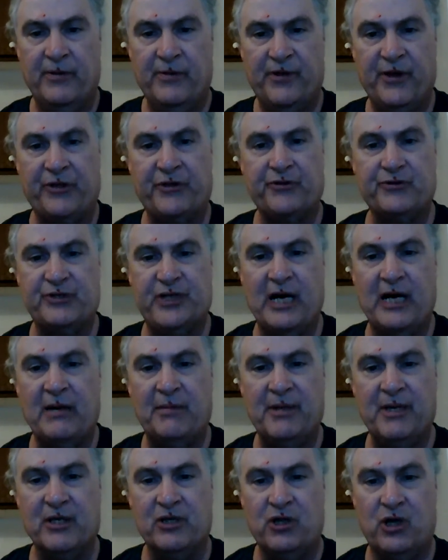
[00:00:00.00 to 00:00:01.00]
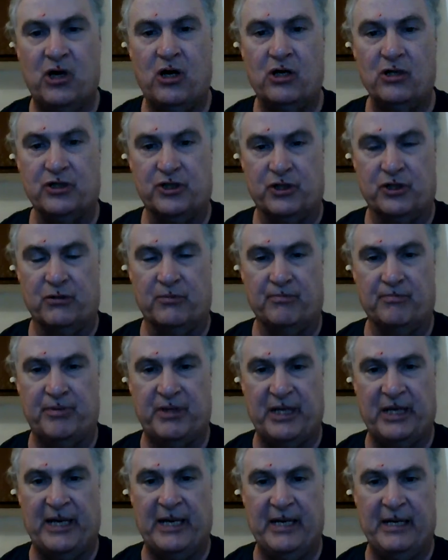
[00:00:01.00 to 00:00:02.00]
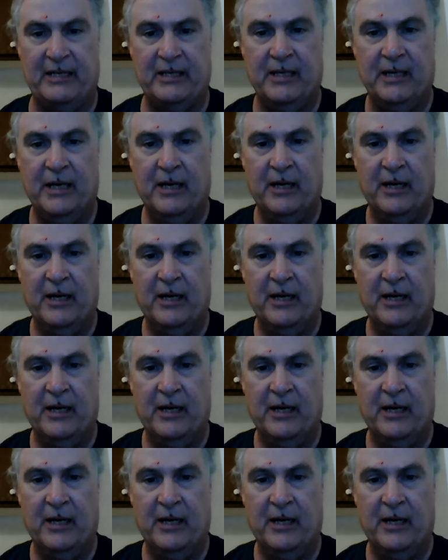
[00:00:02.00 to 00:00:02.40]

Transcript: that there's got to be a long-term plan